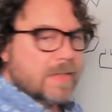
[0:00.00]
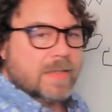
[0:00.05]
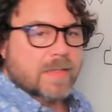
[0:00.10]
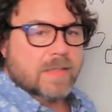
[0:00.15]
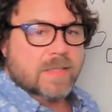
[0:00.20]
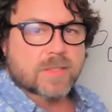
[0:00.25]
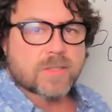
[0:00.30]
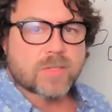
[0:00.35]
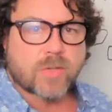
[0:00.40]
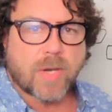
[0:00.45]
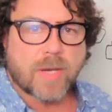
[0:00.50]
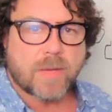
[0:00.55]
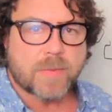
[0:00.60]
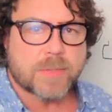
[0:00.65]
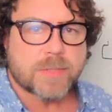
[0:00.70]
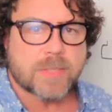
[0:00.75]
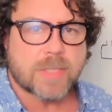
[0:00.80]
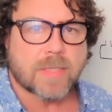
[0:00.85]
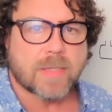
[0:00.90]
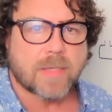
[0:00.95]
the
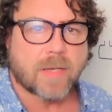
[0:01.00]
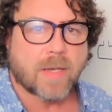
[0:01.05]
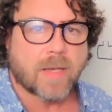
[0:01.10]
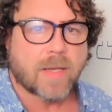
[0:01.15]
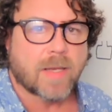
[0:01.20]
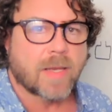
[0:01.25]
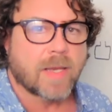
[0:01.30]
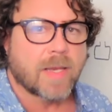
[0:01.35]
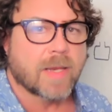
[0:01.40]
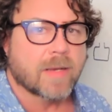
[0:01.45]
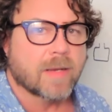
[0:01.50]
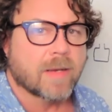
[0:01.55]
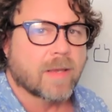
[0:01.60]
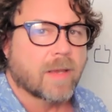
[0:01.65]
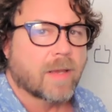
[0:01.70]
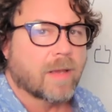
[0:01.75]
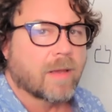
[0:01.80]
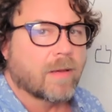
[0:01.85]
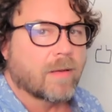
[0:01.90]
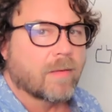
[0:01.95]
description in
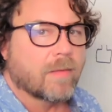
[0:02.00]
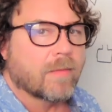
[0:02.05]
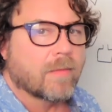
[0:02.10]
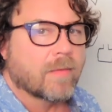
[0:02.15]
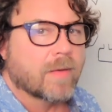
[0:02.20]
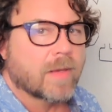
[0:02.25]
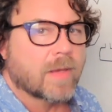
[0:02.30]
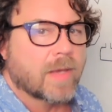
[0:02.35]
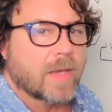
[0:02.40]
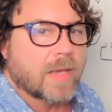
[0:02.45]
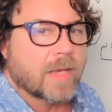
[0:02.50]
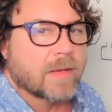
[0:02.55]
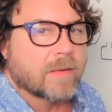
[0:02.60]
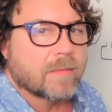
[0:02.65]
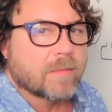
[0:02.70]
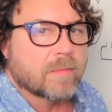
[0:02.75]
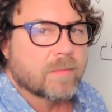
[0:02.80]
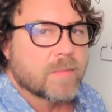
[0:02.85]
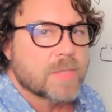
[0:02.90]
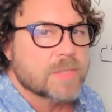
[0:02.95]

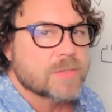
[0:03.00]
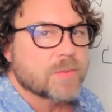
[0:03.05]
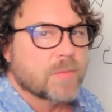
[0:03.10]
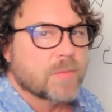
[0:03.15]
Mr.